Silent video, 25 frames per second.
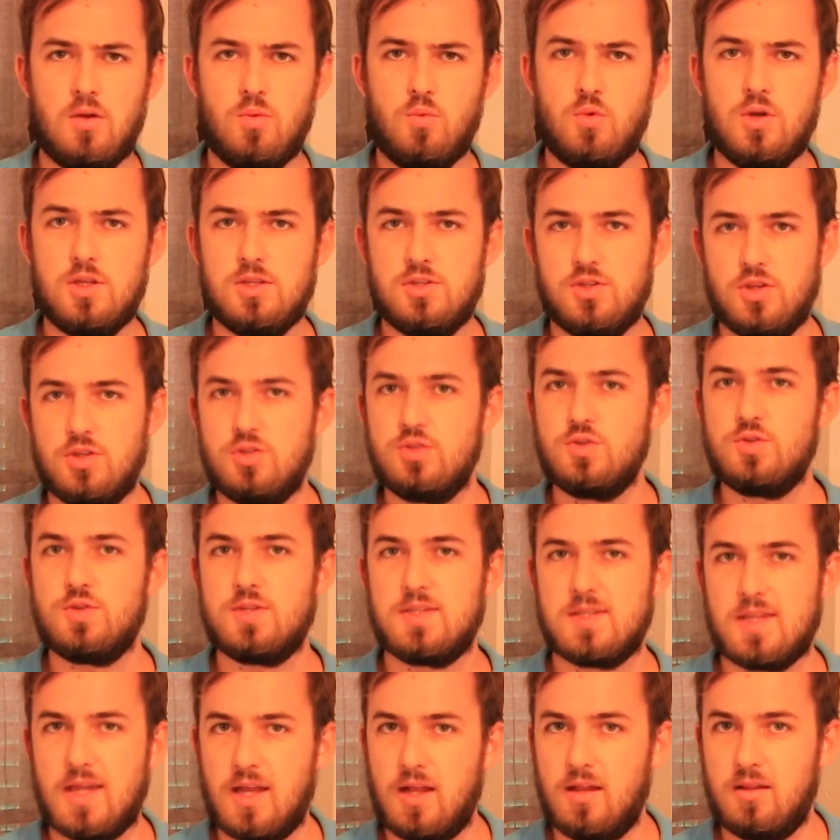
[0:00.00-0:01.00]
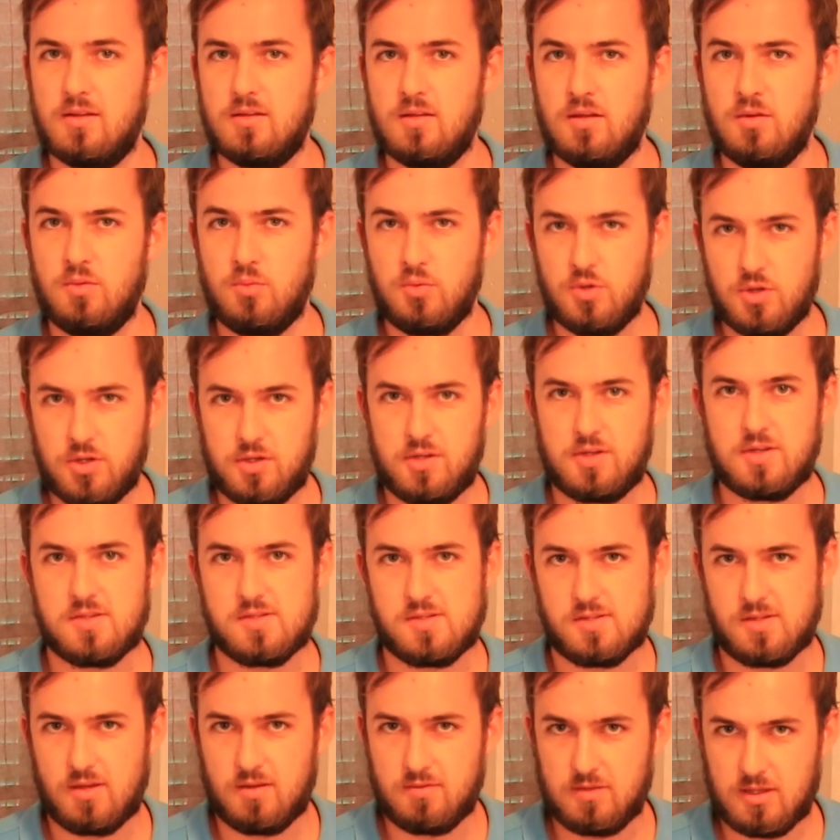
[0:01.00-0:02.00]
When should you sell
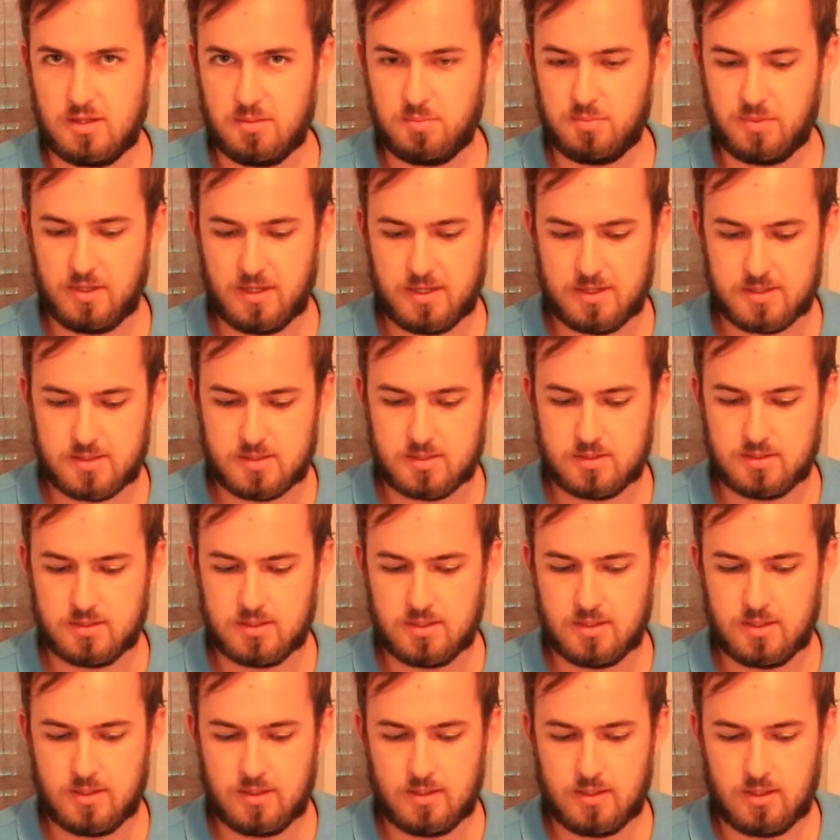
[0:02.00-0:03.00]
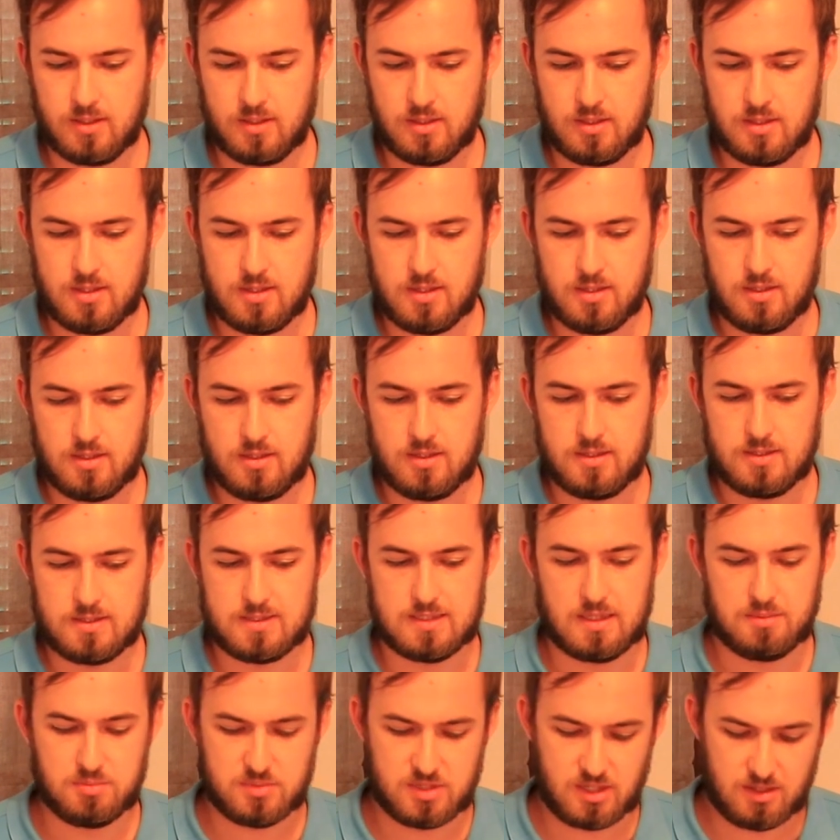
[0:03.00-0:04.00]
workers of other players?
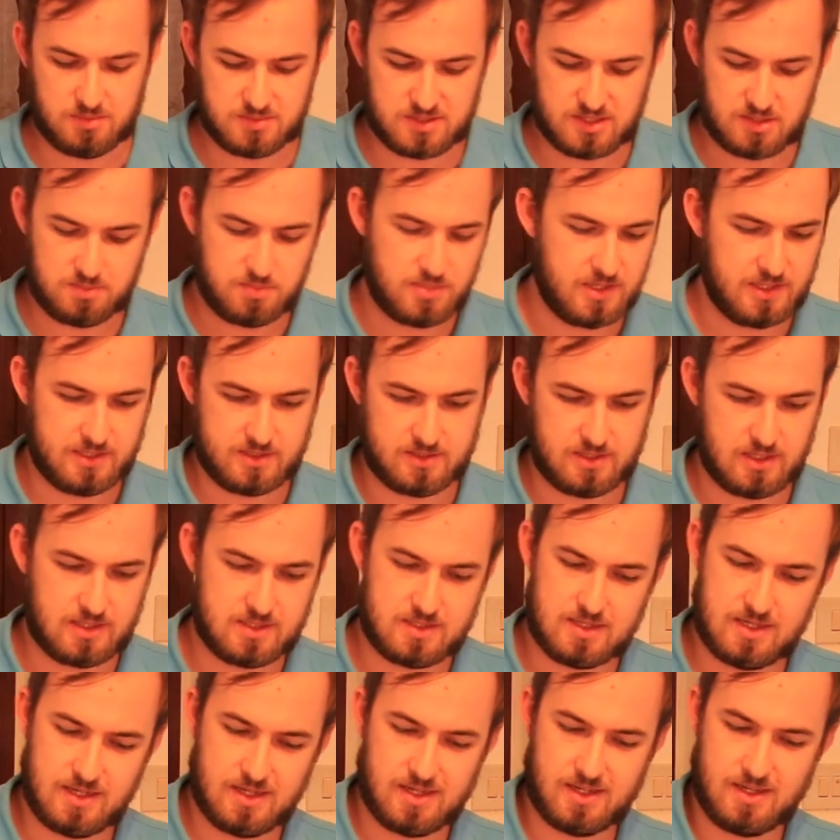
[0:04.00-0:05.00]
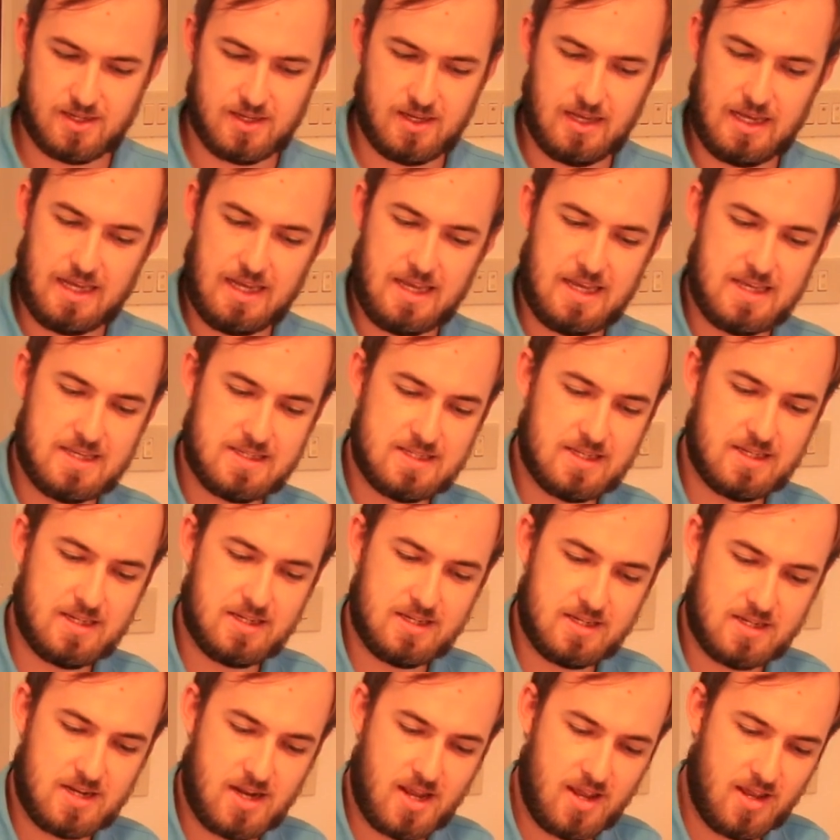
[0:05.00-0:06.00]
Sometimes the best idea
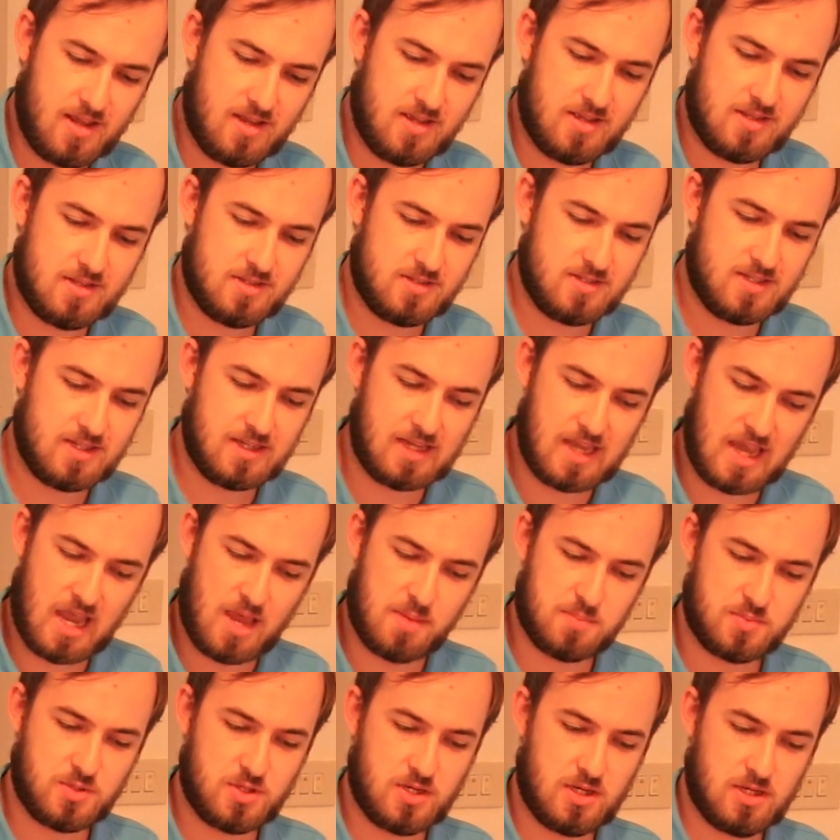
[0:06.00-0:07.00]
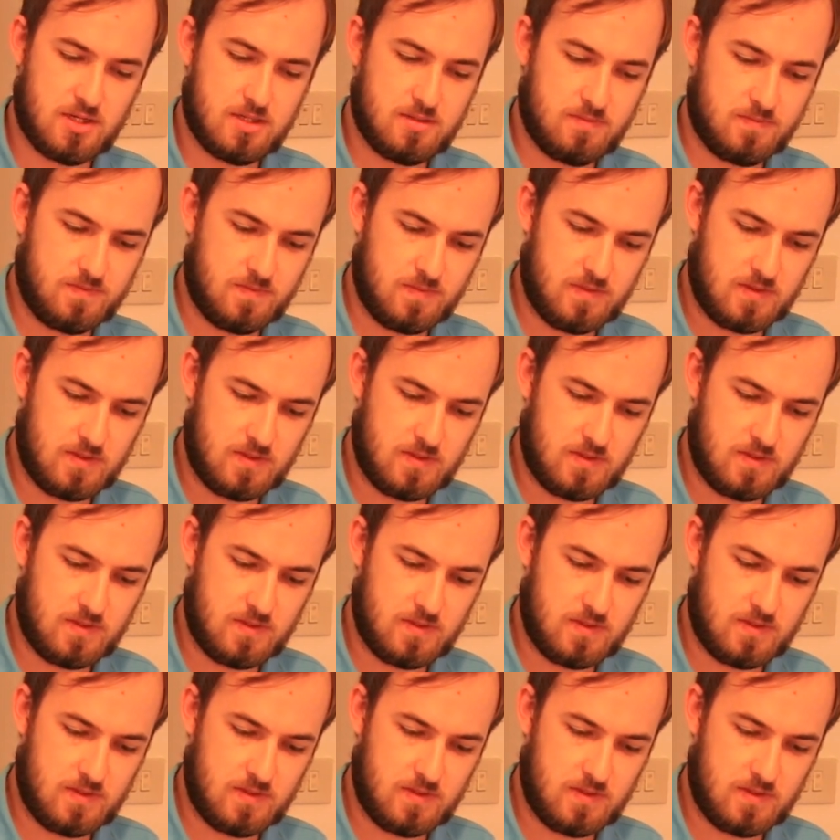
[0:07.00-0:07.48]
isn't to capture